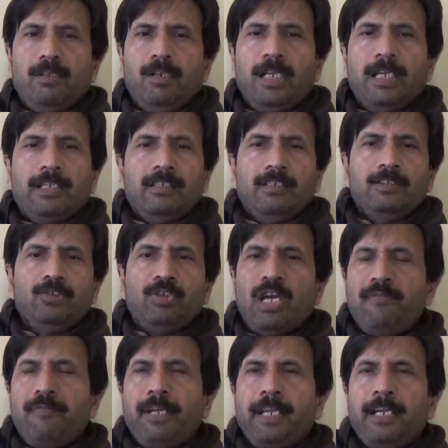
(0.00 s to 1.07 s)
like uh, you
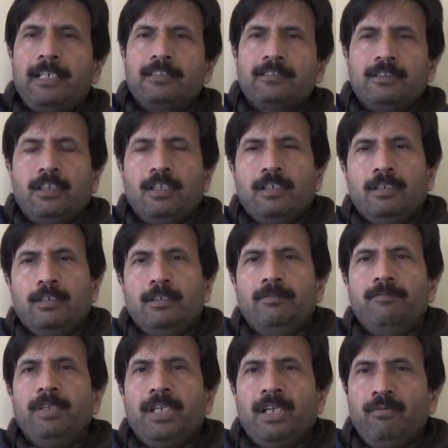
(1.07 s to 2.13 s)
have AIDS or uh,
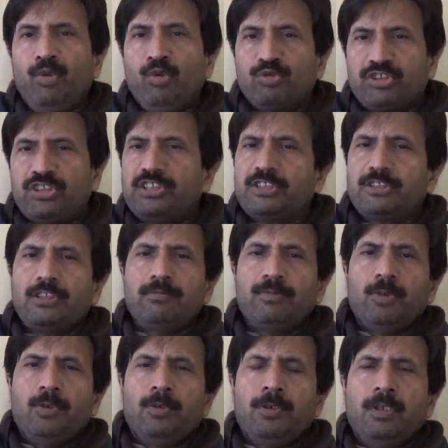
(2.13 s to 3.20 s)
weak immune system,
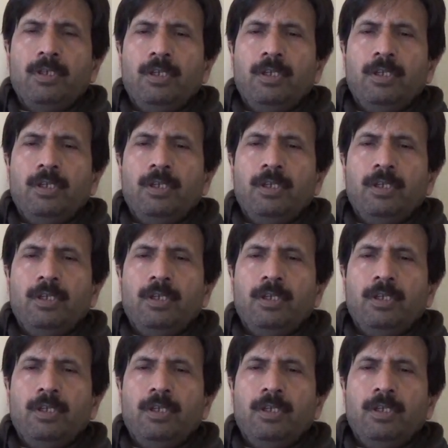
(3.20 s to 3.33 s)
you know,